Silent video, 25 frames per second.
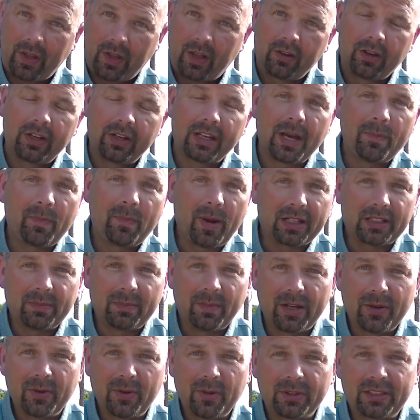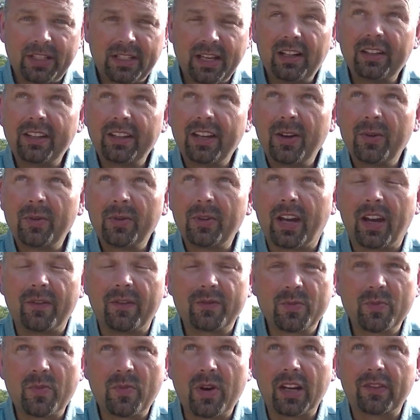I'm going to get back to my hotel now and have
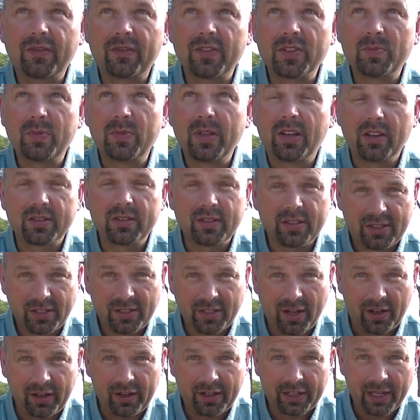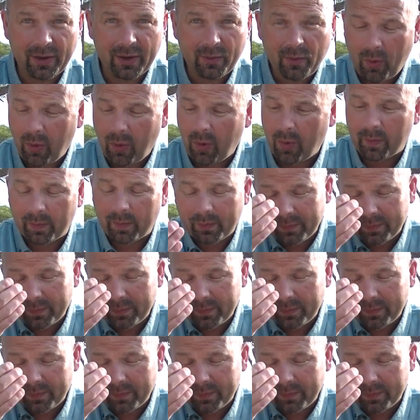some breakfast because it's starting to get warm.